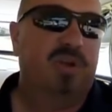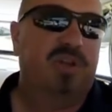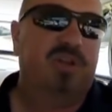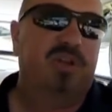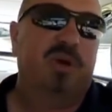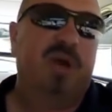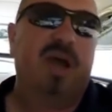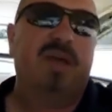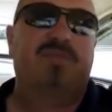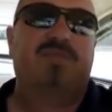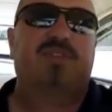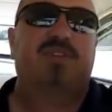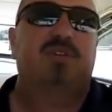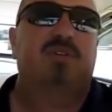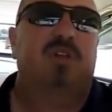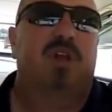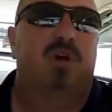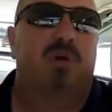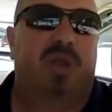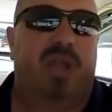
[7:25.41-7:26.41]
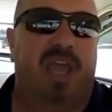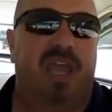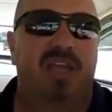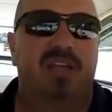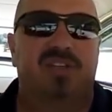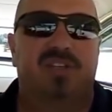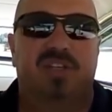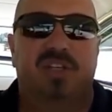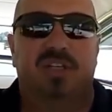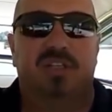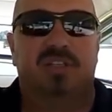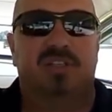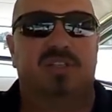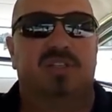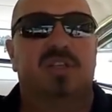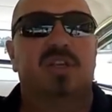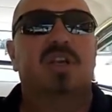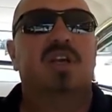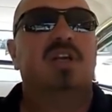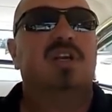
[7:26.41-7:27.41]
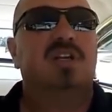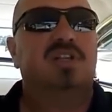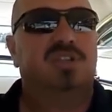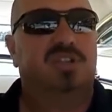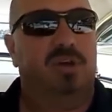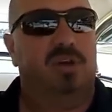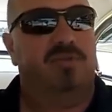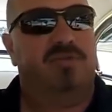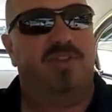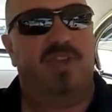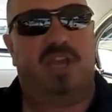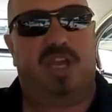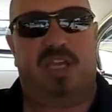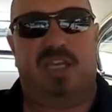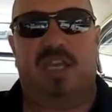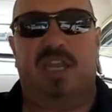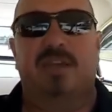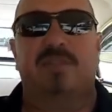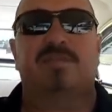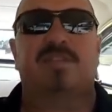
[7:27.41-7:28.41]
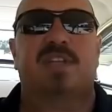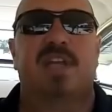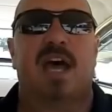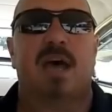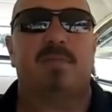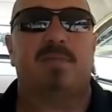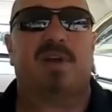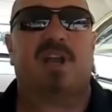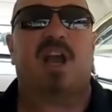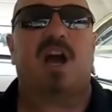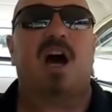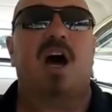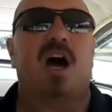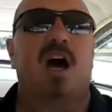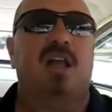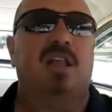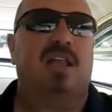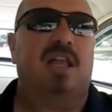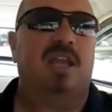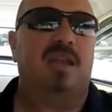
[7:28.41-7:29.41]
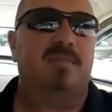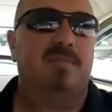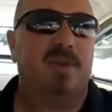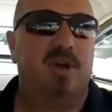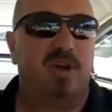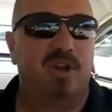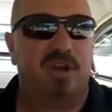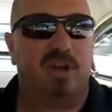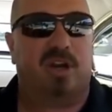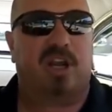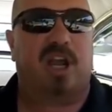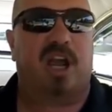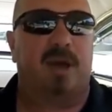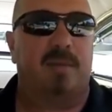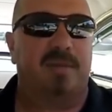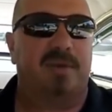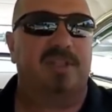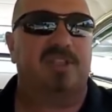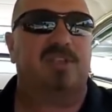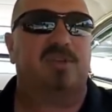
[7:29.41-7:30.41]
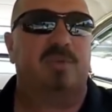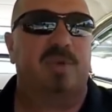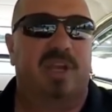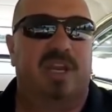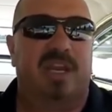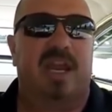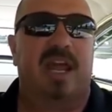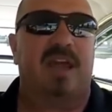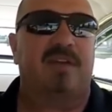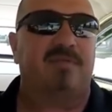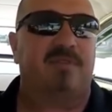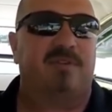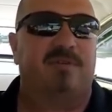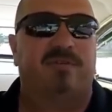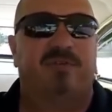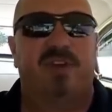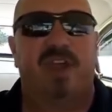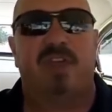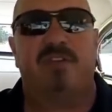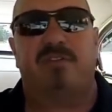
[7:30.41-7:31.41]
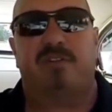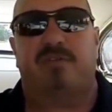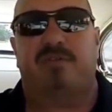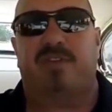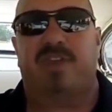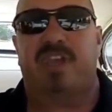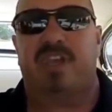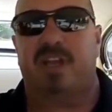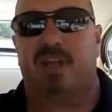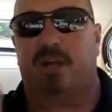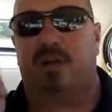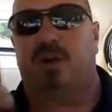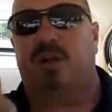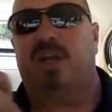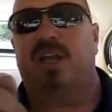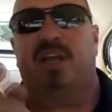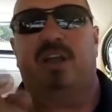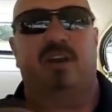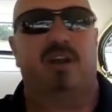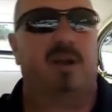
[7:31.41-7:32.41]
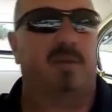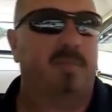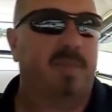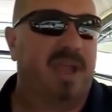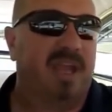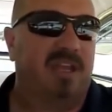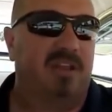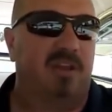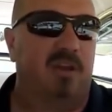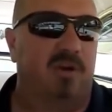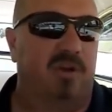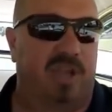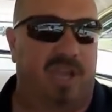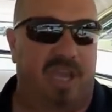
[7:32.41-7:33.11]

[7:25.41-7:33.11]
We do have two locations, so if you can give Tom a call, let him know you're coming so we can have your favorite vehicle here at our main